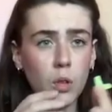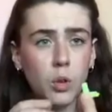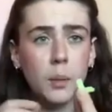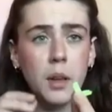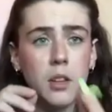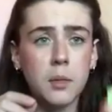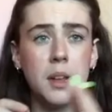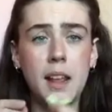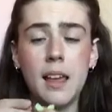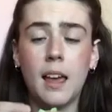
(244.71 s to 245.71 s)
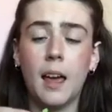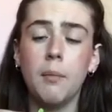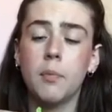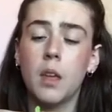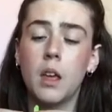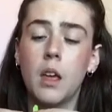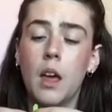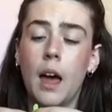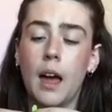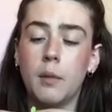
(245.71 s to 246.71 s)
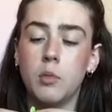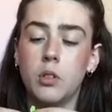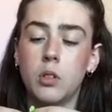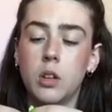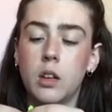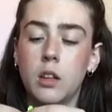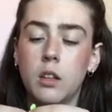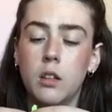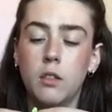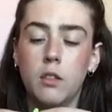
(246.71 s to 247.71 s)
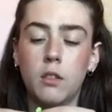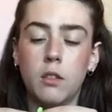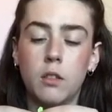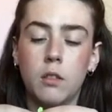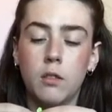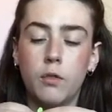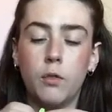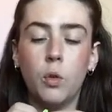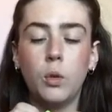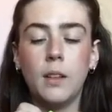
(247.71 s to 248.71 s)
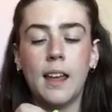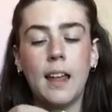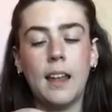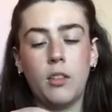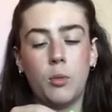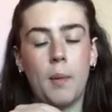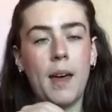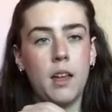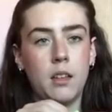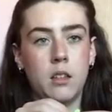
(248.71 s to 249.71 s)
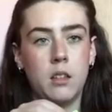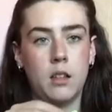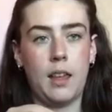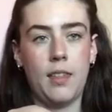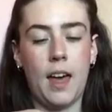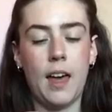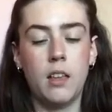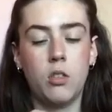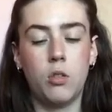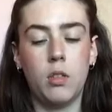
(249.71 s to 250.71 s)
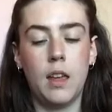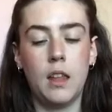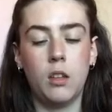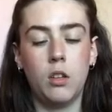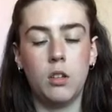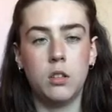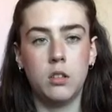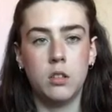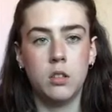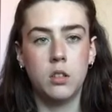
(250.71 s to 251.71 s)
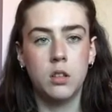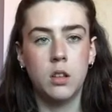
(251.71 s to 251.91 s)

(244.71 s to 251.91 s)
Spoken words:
So I'm going to do is I'm going to take it, I'm just going to fold it a little bit like that so that it looks